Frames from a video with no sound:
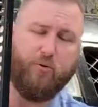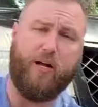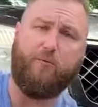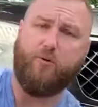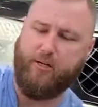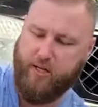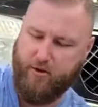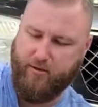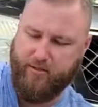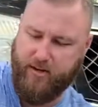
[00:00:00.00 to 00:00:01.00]
where I want to go,
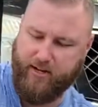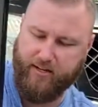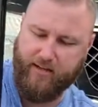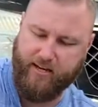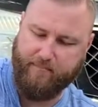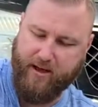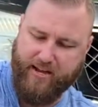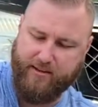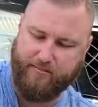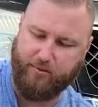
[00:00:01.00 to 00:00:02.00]
and then I can lock it
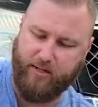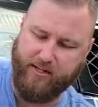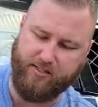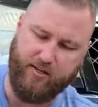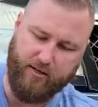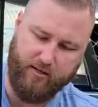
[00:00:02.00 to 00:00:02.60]
back into place